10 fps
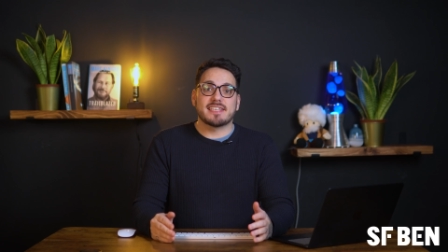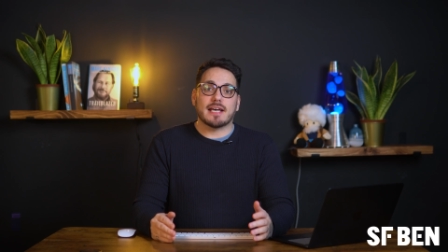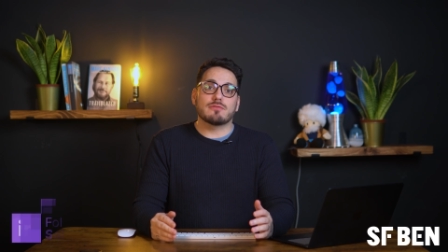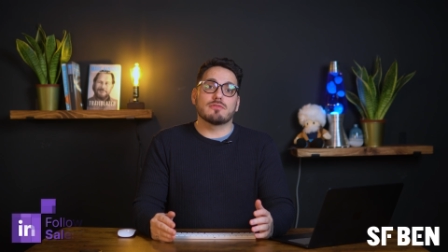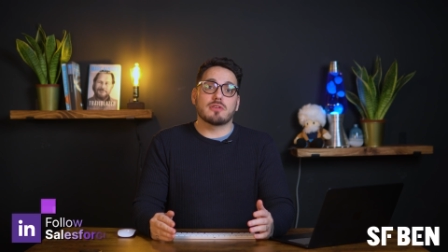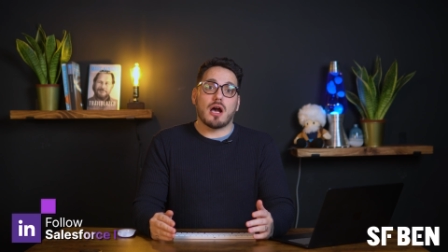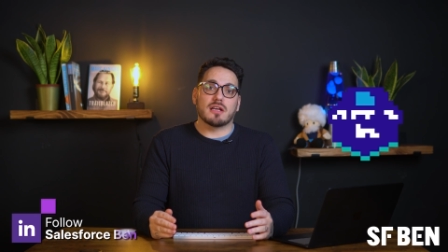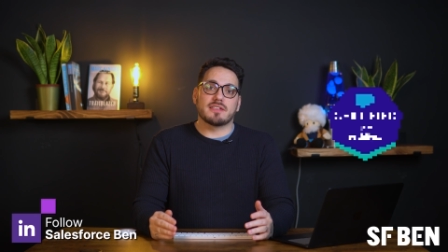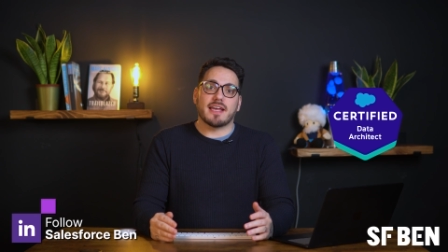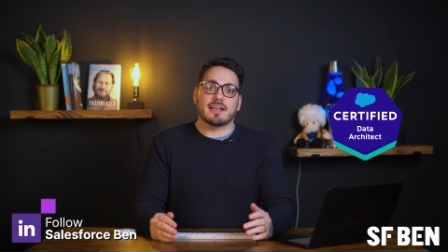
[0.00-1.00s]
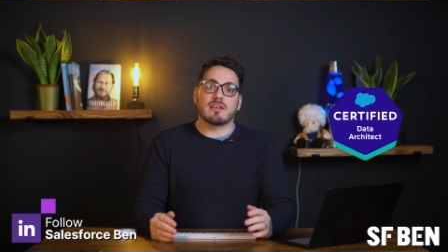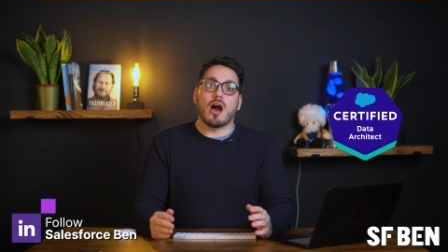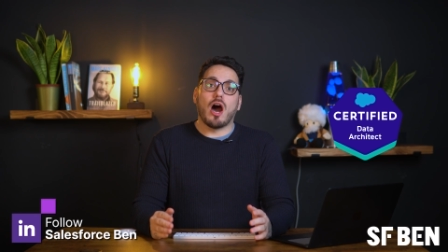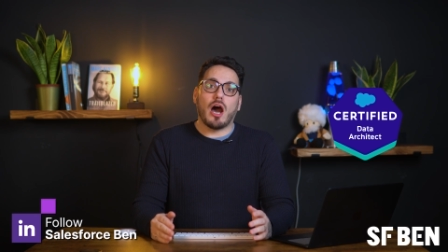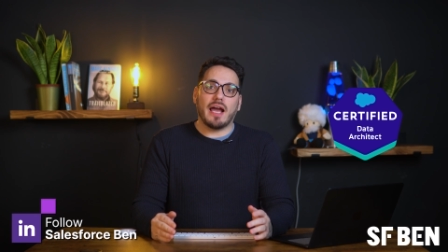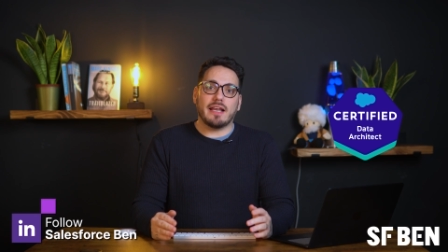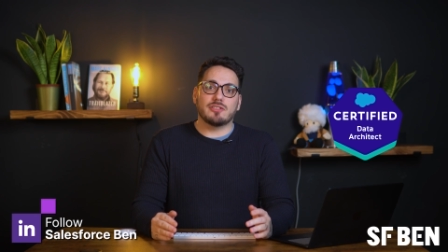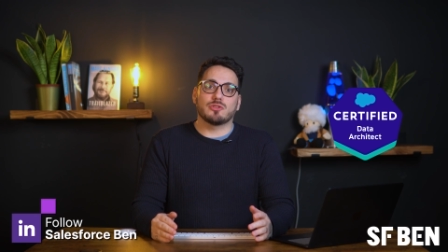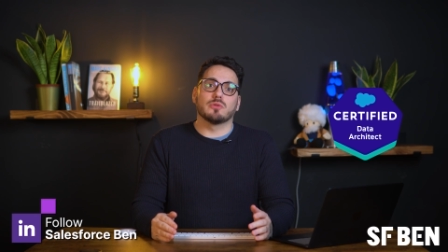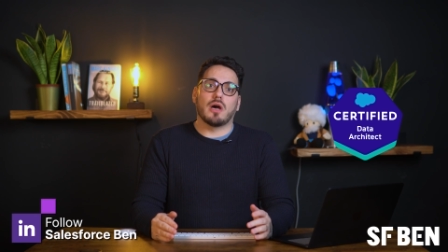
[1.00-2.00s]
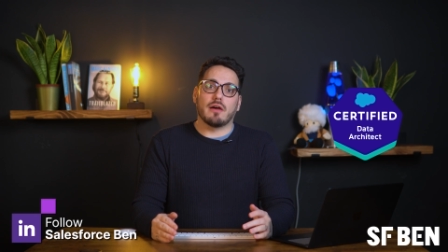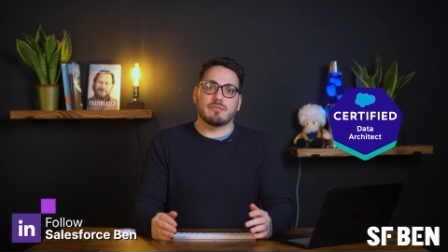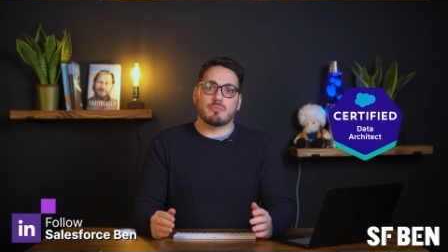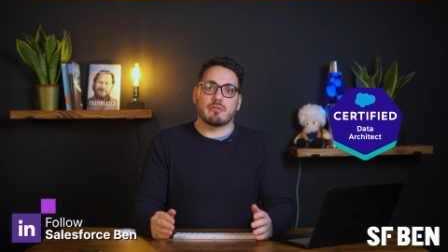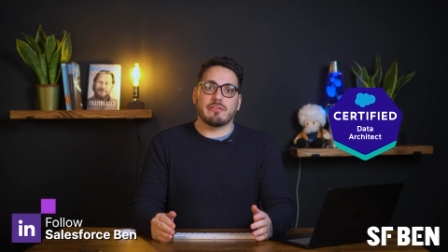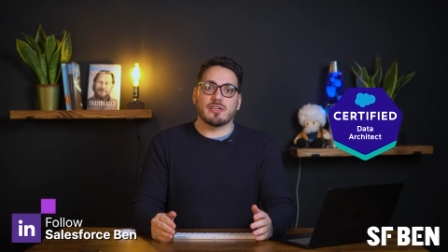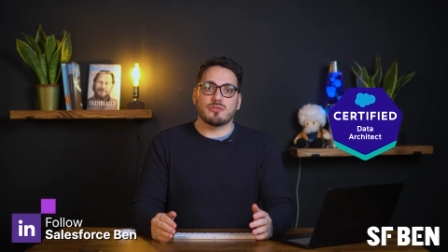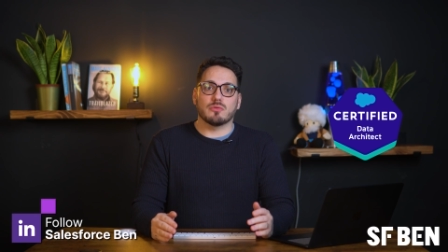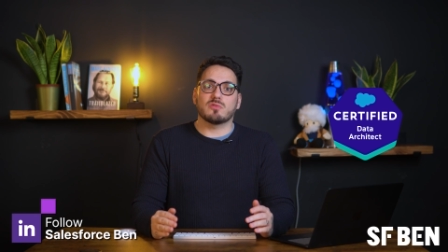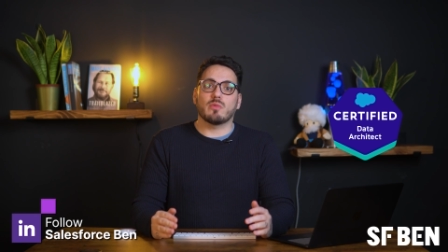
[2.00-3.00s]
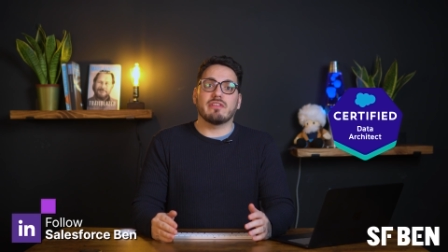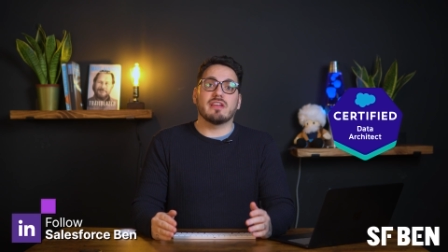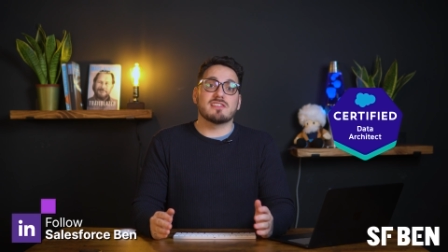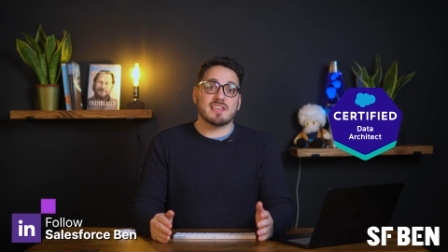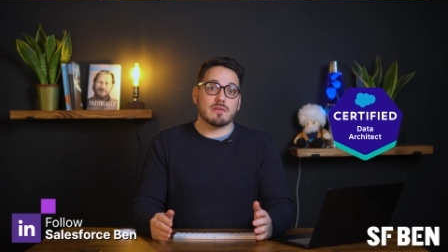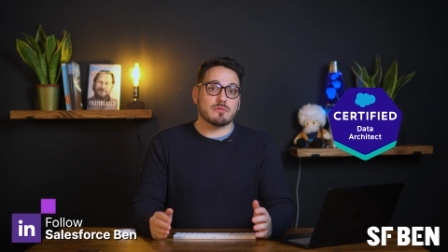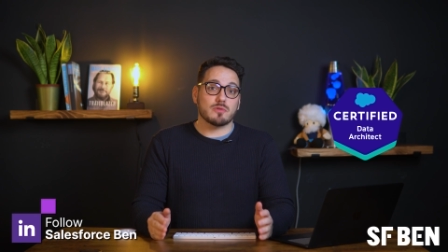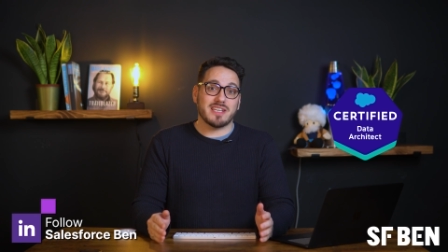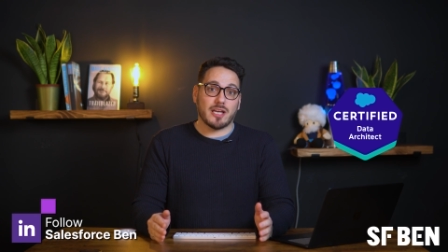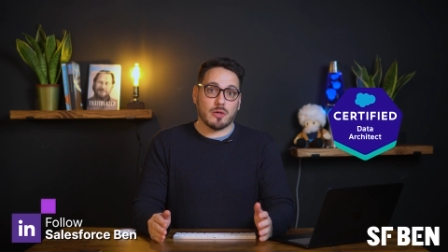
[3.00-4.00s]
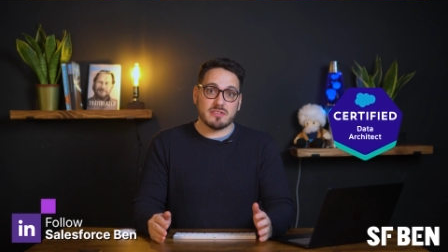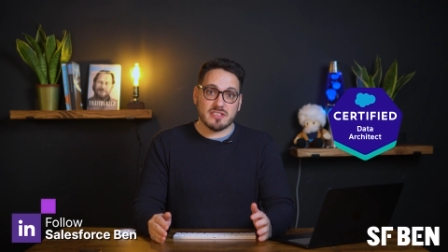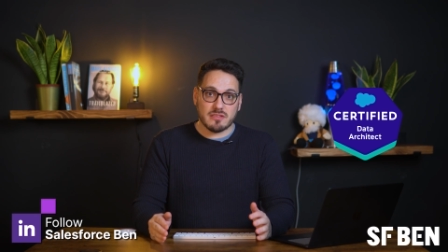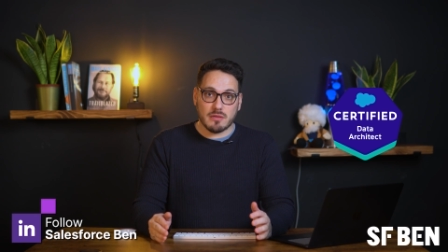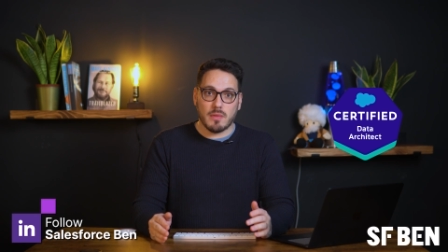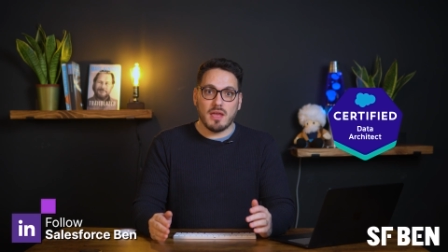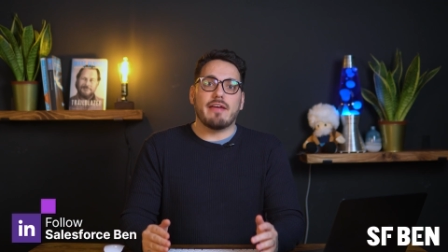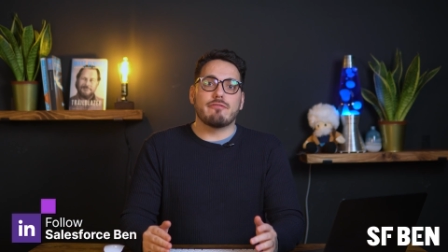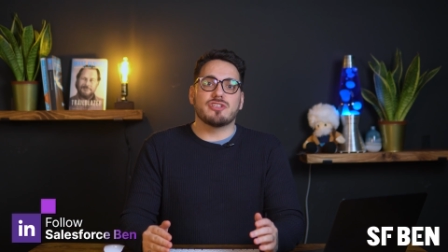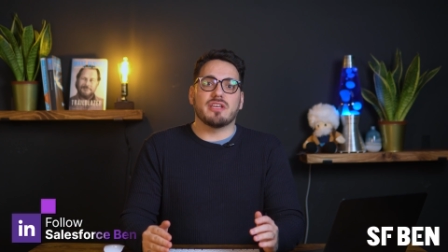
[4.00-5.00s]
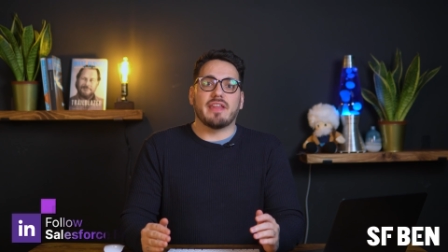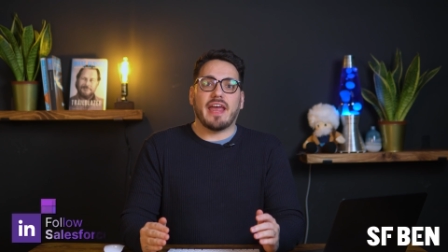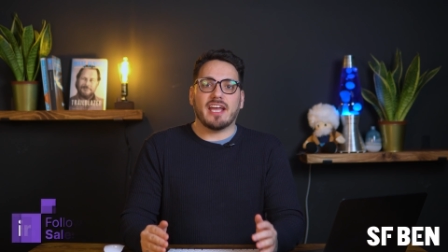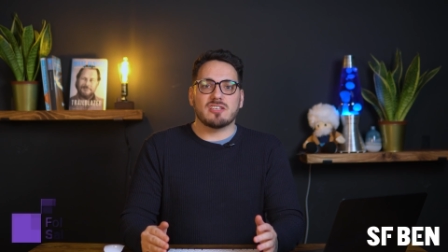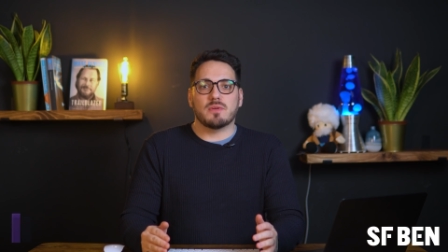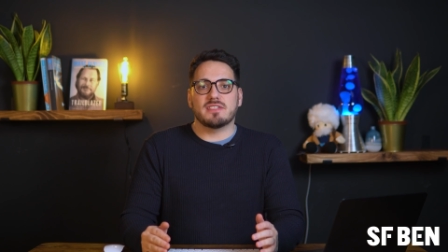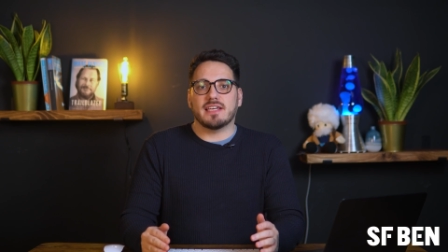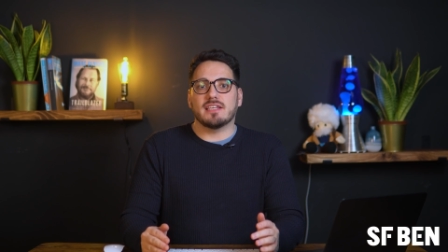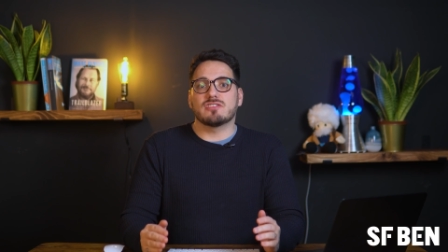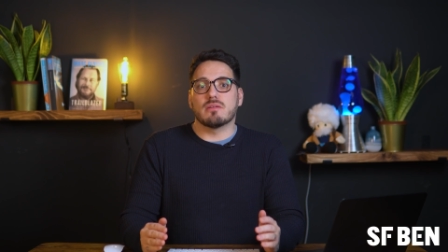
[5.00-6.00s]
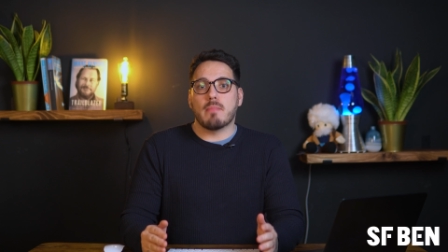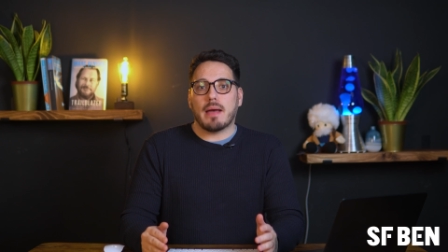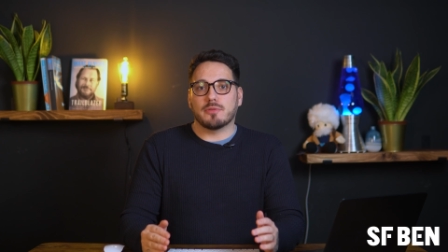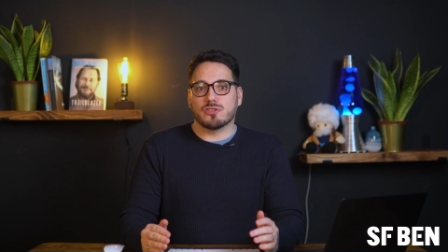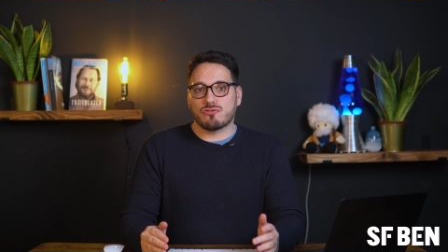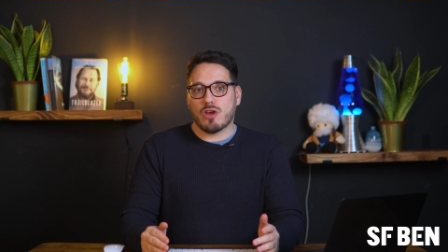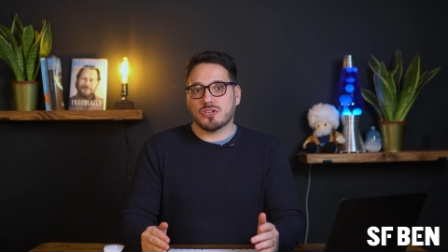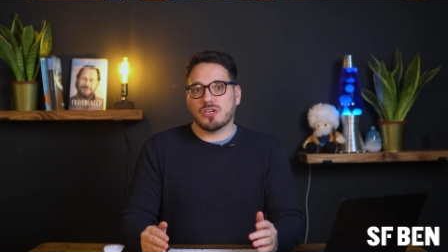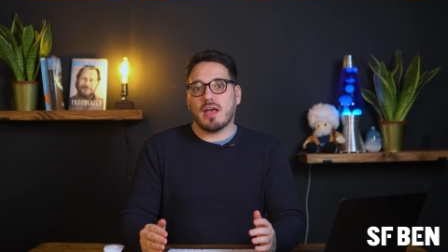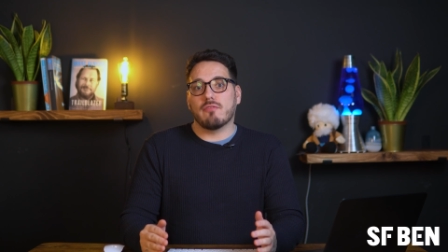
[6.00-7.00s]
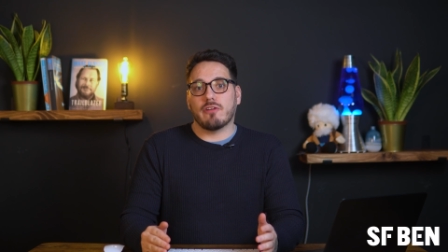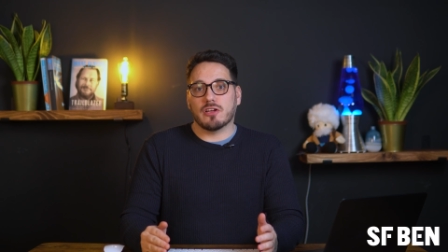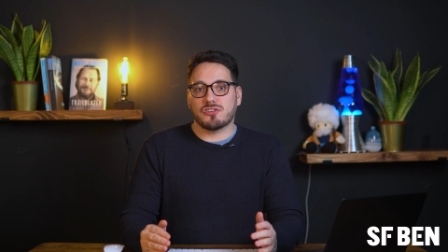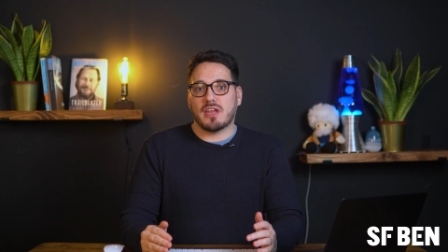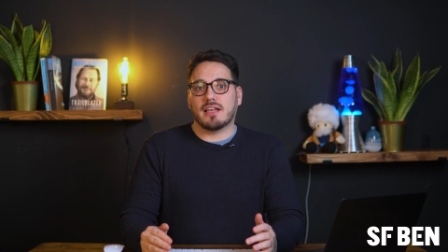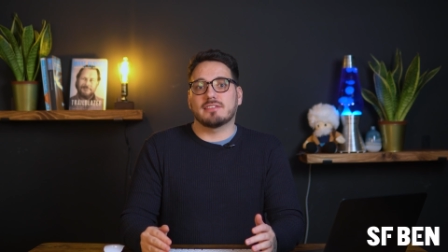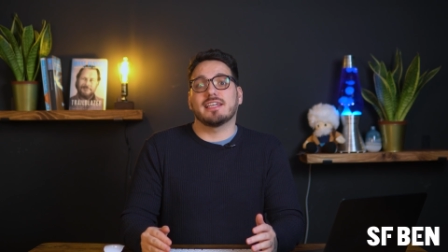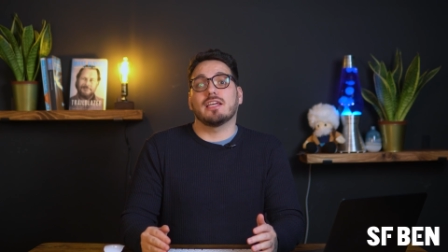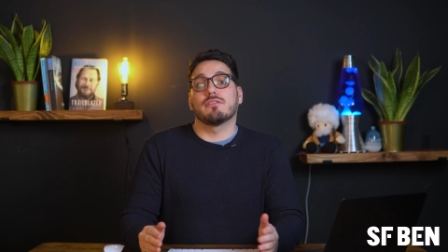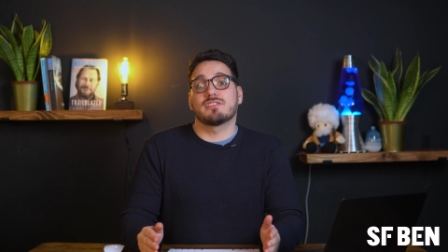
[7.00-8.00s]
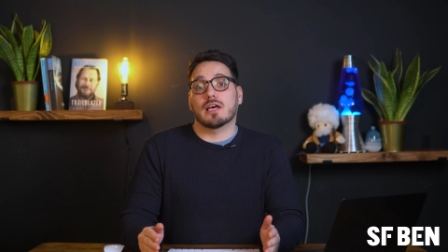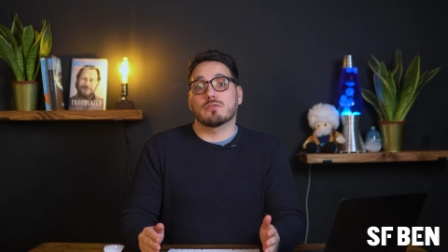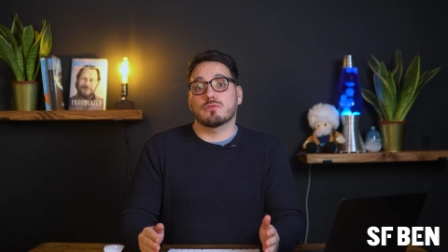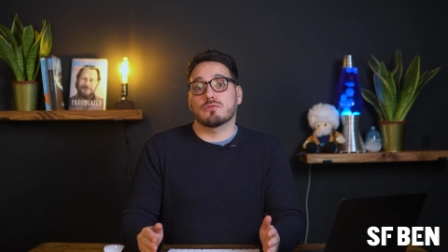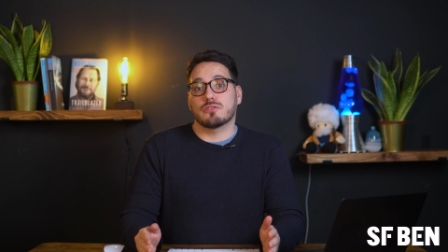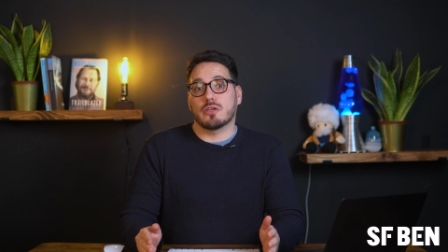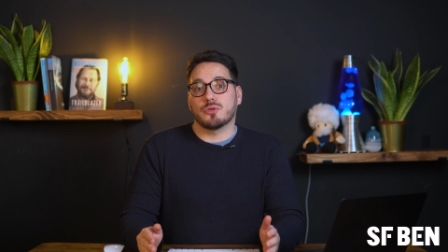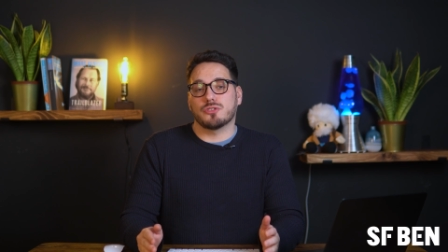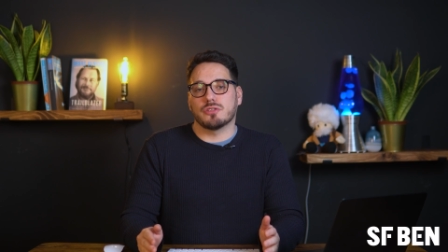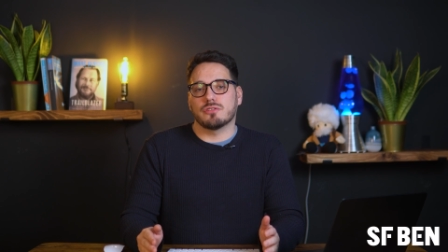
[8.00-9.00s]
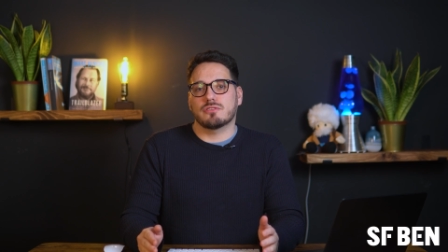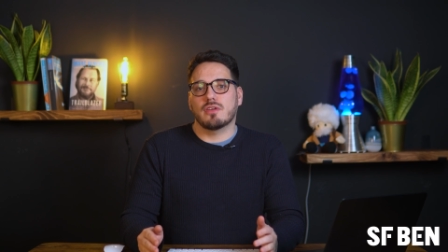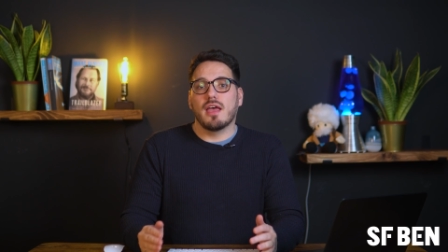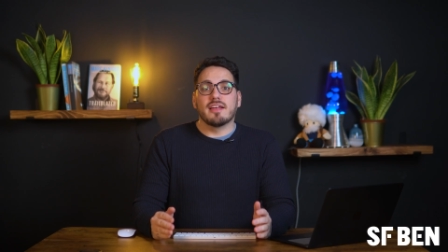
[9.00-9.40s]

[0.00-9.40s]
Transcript: Salesforce architects are highly sought after professionals within the Salesforce ecosystem, leveraging their expertise to map the structure and functionality of Salesforce solutions.